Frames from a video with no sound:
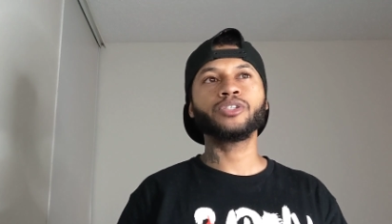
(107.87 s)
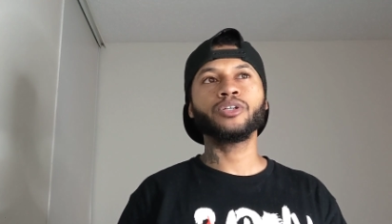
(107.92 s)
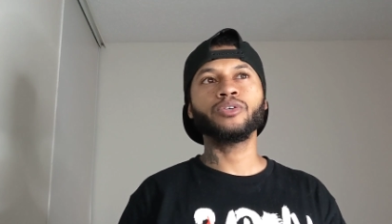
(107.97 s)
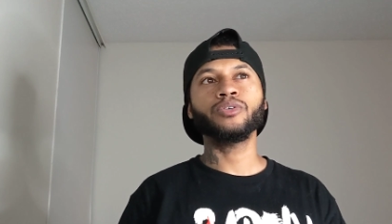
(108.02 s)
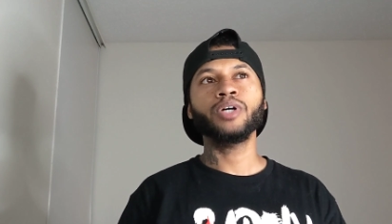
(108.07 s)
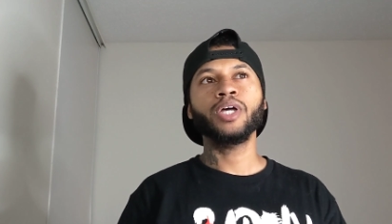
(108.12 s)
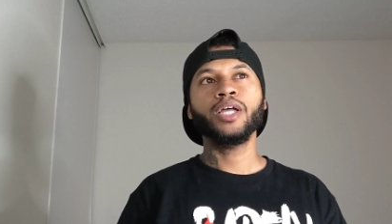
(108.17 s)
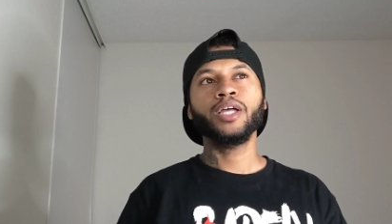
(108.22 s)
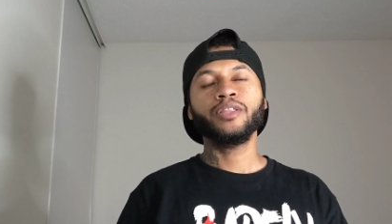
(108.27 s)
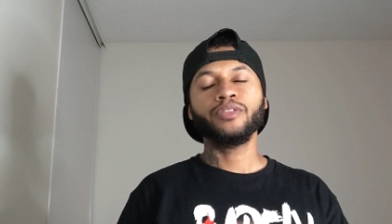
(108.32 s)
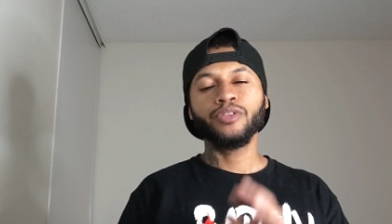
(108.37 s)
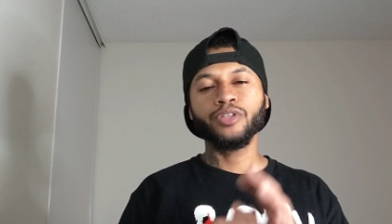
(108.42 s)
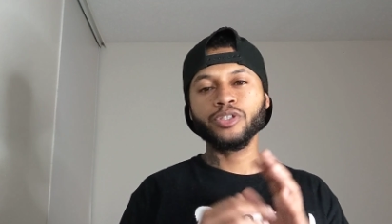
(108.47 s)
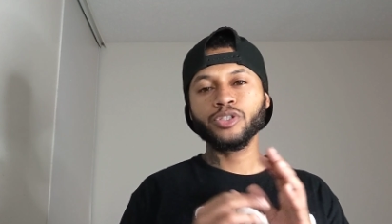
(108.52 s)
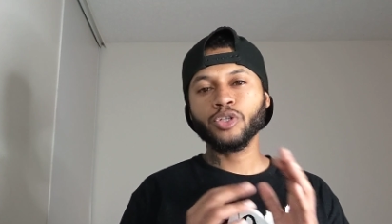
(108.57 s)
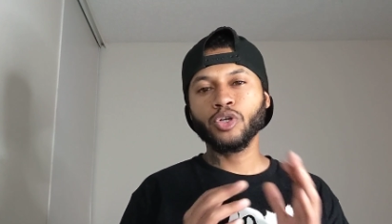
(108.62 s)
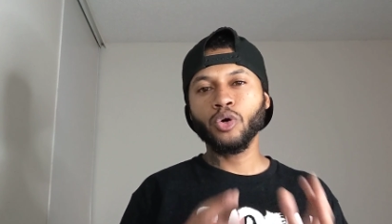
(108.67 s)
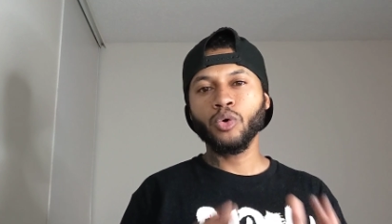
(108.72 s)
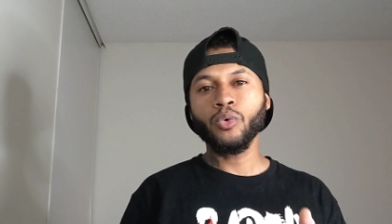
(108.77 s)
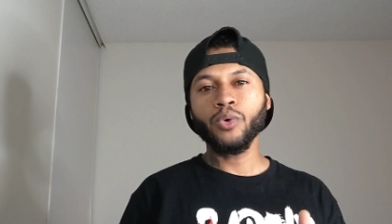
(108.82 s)
So
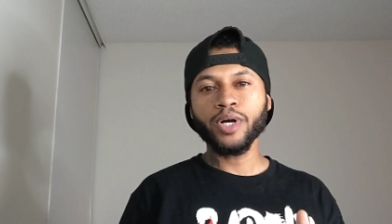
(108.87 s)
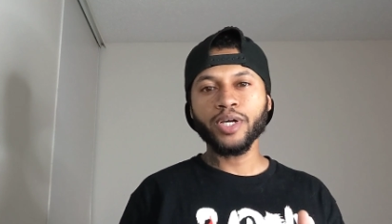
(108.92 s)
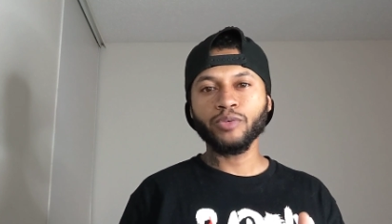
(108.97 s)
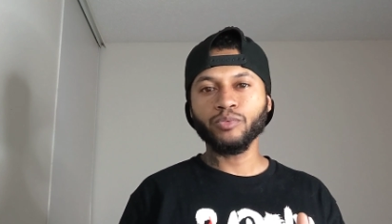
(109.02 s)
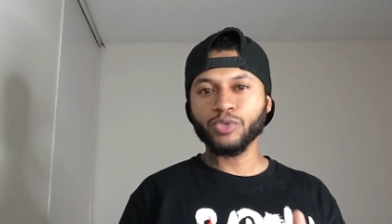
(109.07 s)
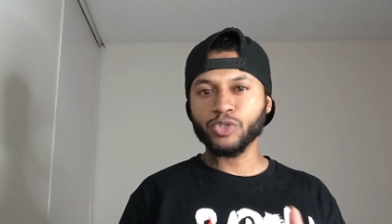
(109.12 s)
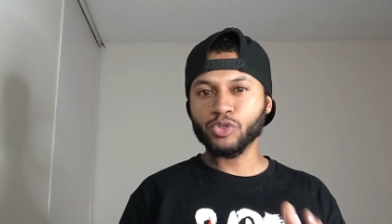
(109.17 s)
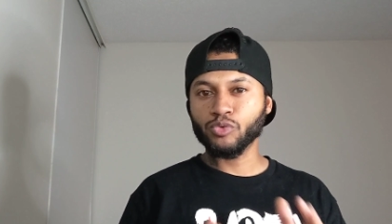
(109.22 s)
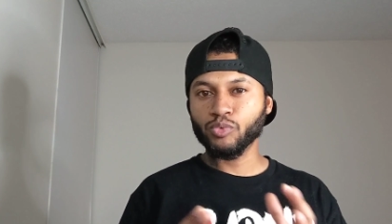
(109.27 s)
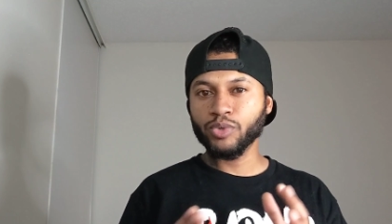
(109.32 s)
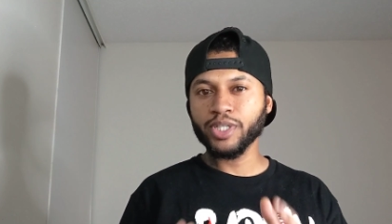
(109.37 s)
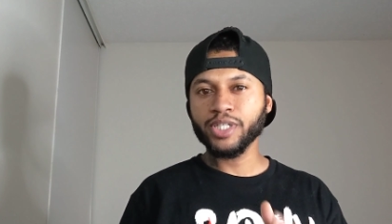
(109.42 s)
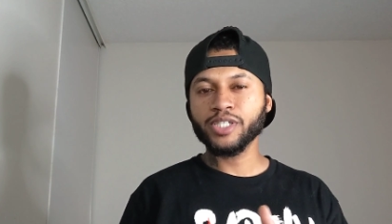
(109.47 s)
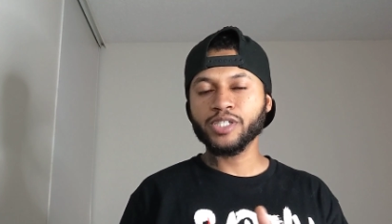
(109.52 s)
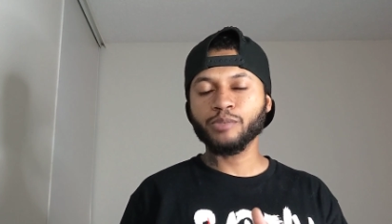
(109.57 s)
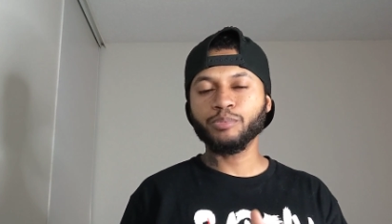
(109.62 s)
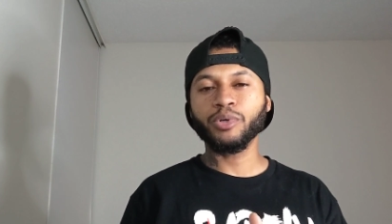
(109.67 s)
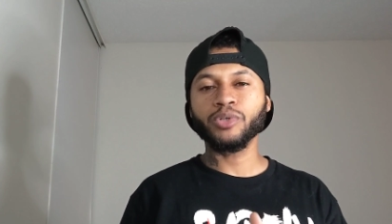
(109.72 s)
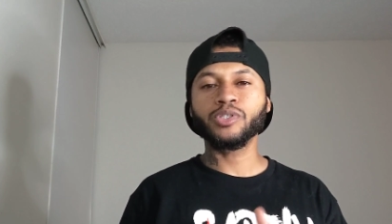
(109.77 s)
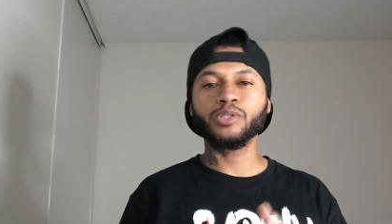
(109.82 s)
this coin was really
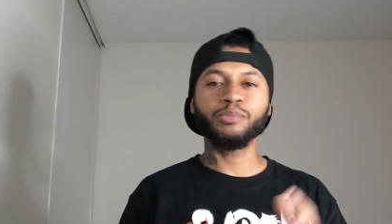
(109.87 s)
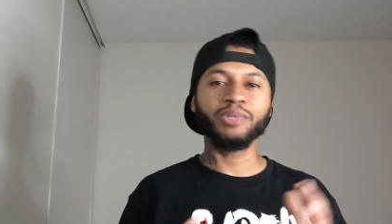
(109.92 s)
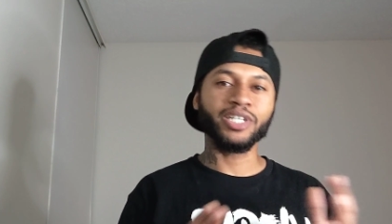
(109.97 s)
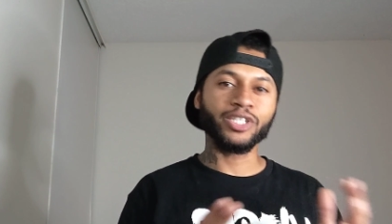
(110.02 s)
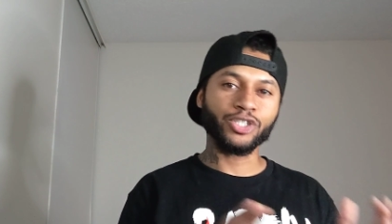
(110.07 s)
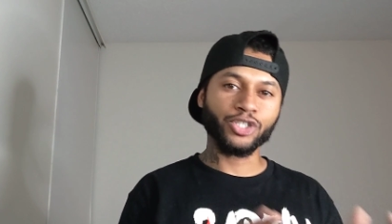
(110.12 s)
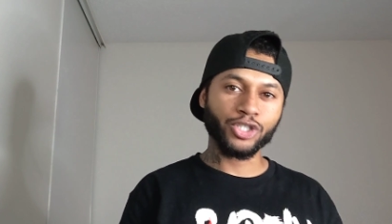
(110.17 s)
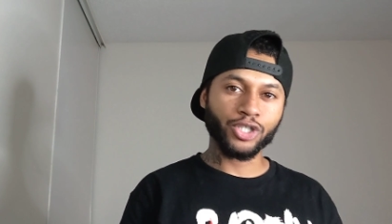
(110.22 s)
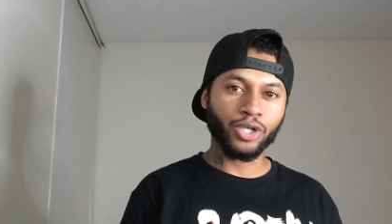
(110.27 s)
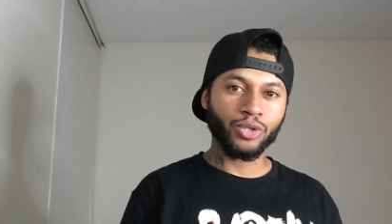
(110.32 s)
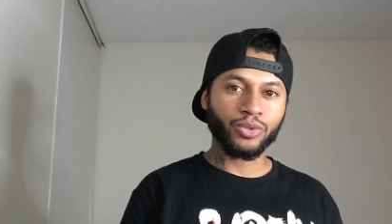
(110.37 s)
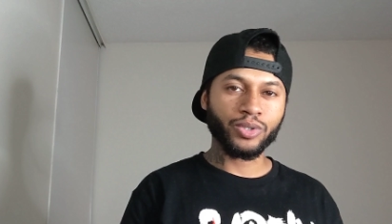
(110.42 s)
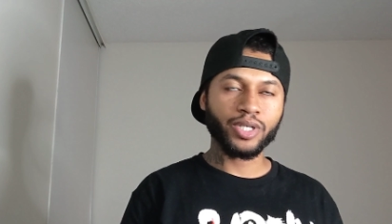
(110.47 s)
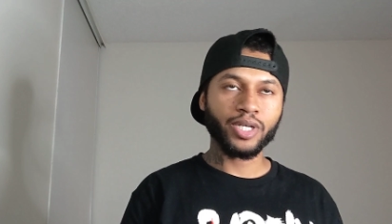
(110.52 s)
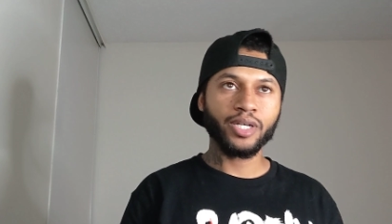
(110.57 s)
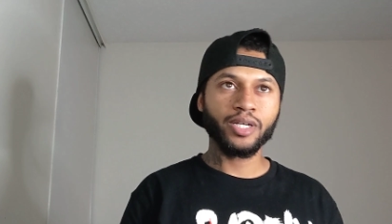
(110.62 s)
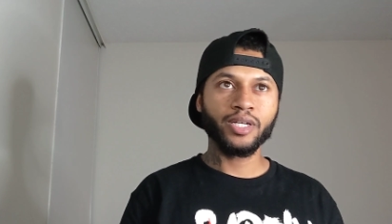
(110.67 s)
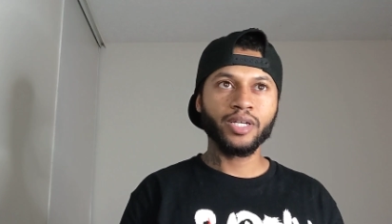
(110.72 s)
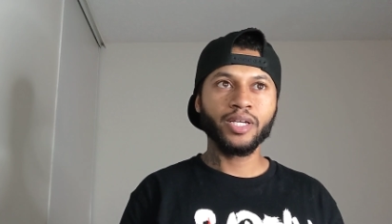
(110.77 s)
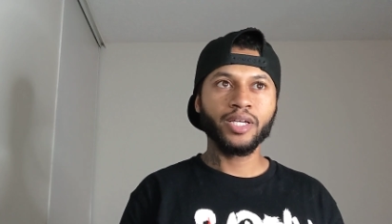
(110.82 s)
supposed to be a
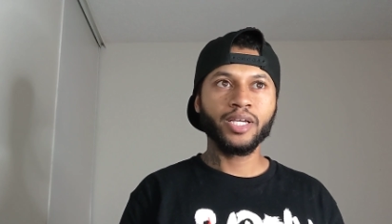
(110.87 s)
joke,